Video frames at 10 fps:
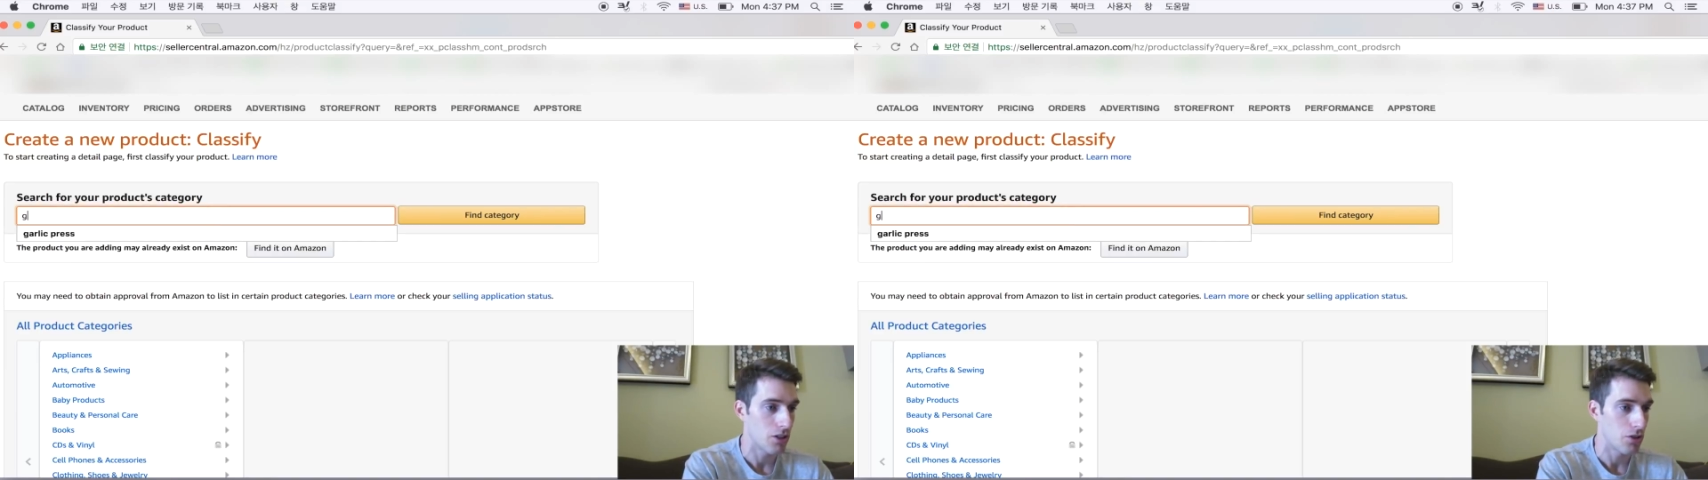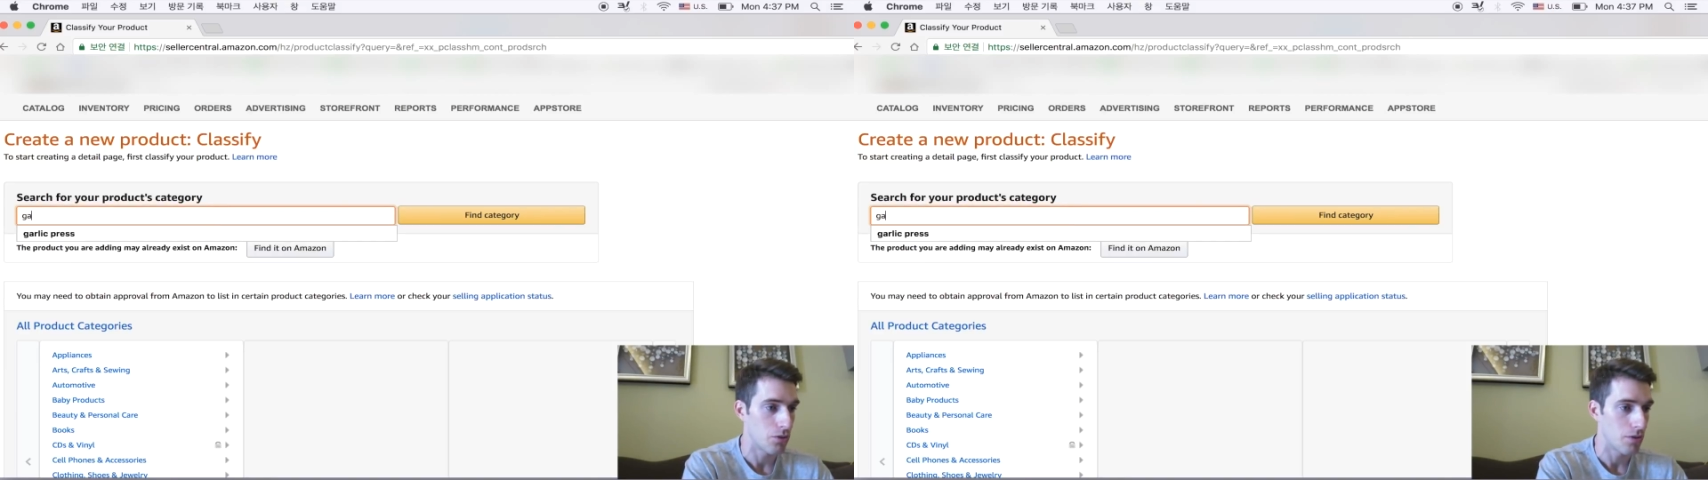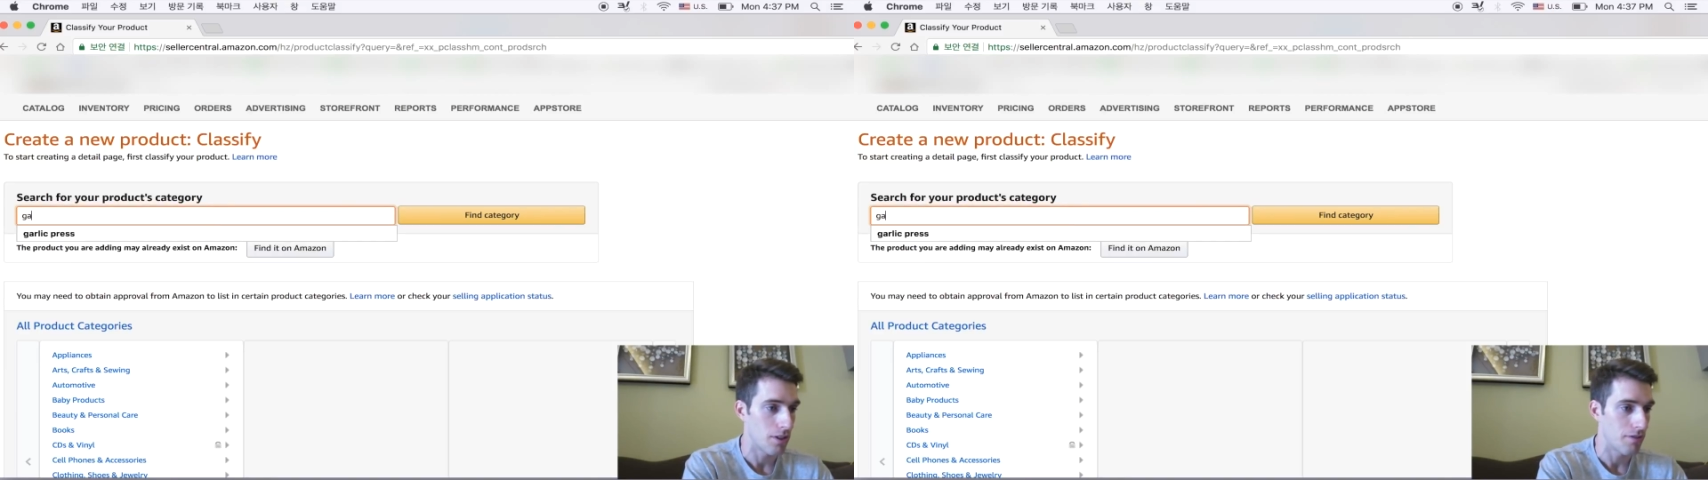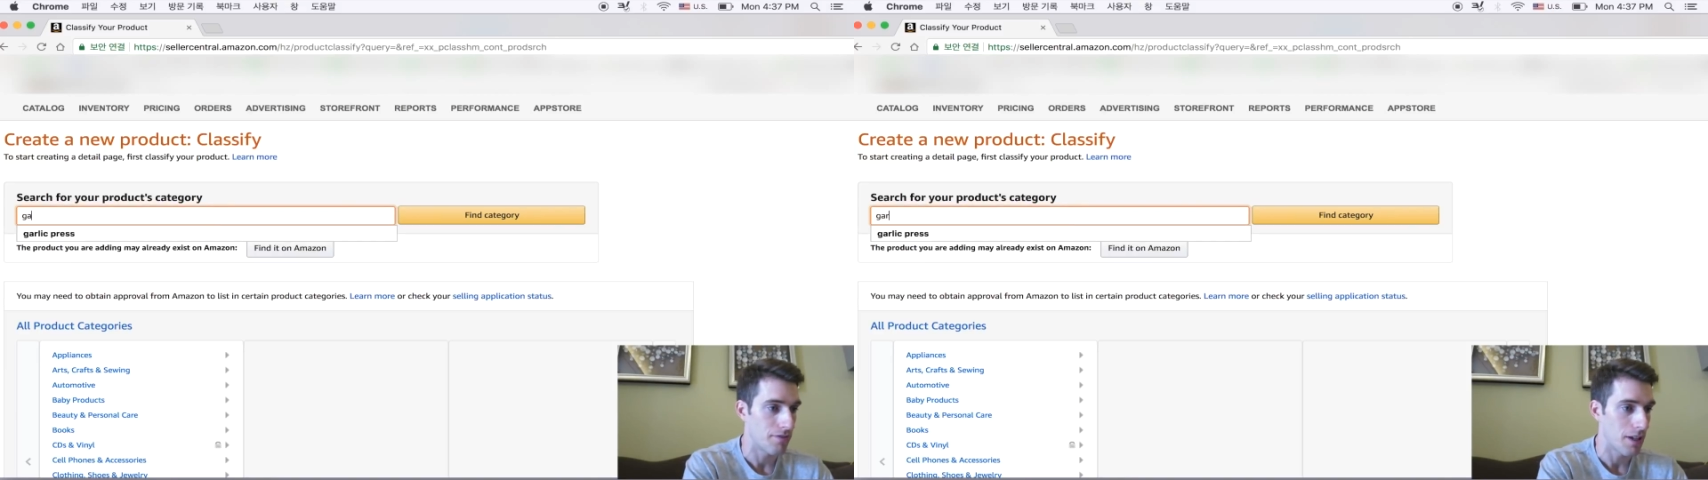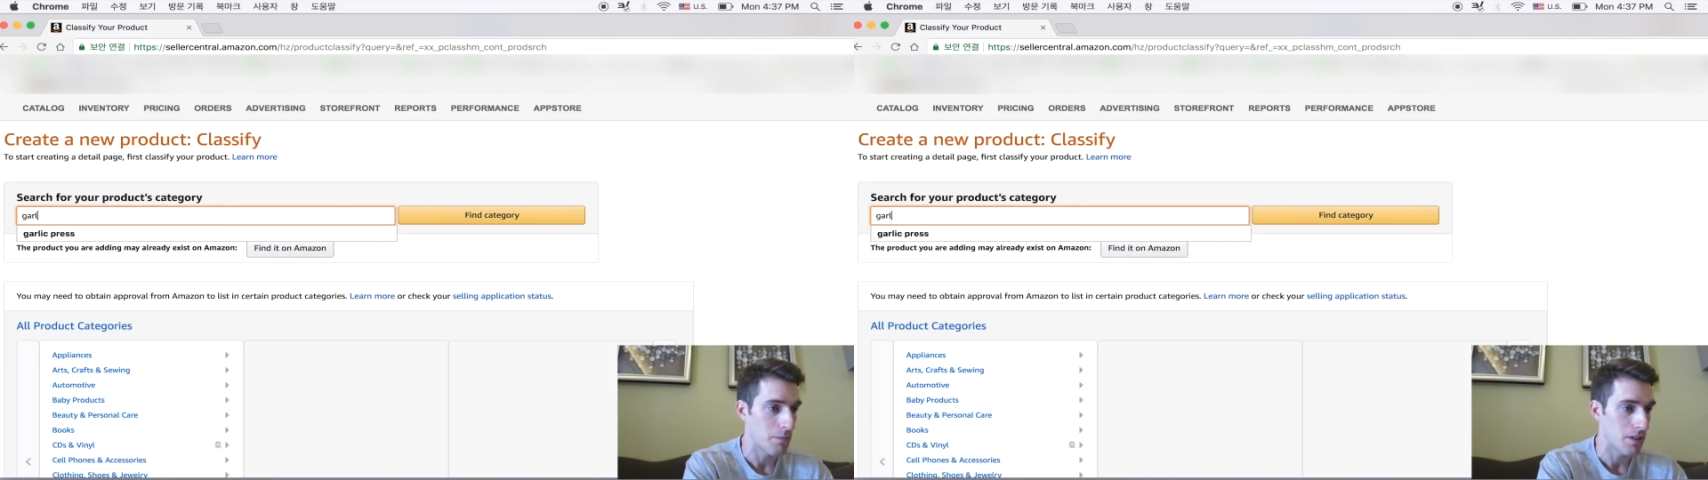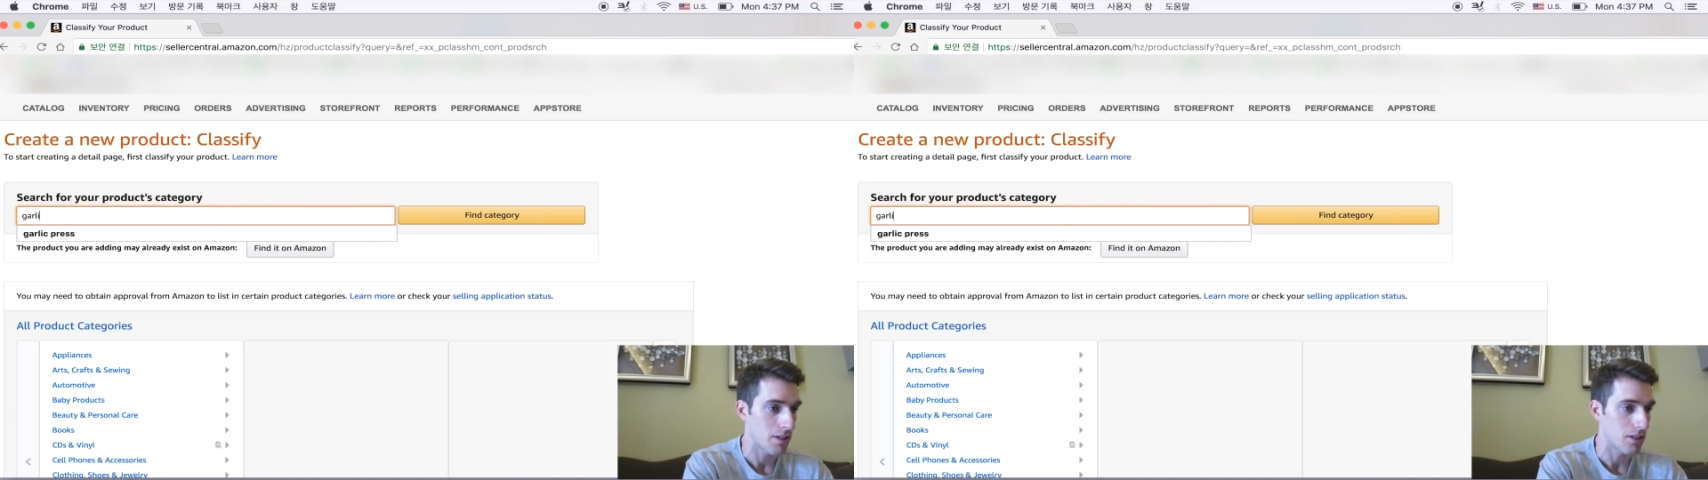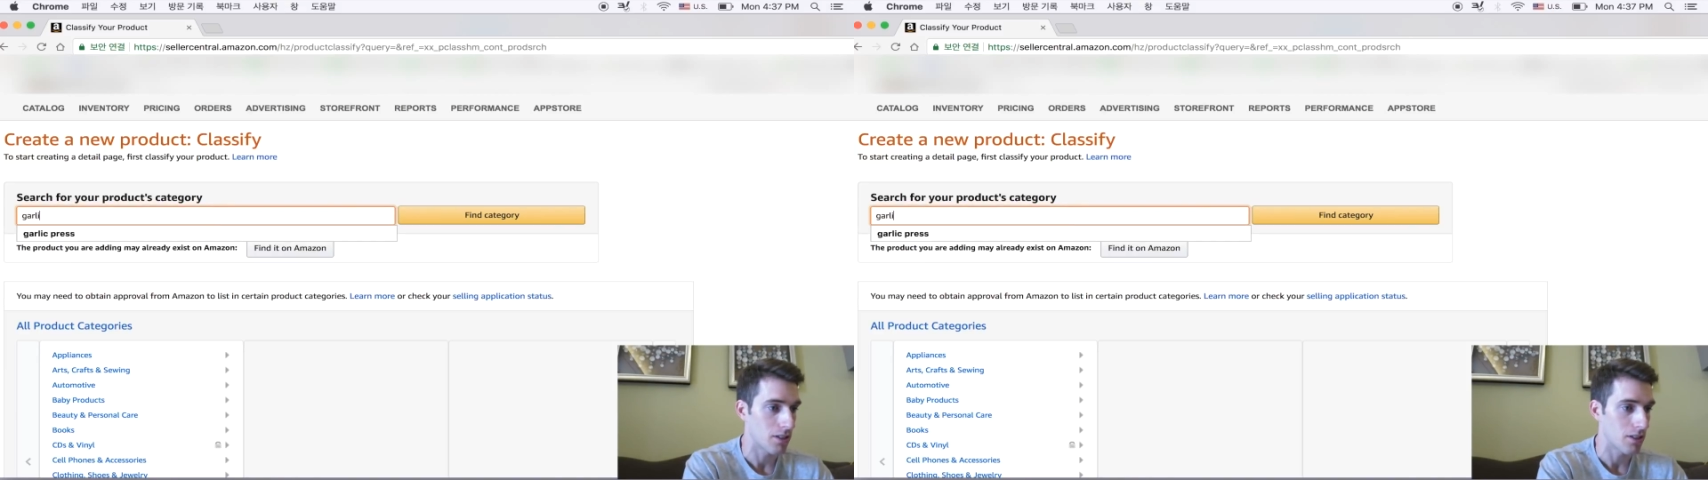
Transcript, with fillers: do the famous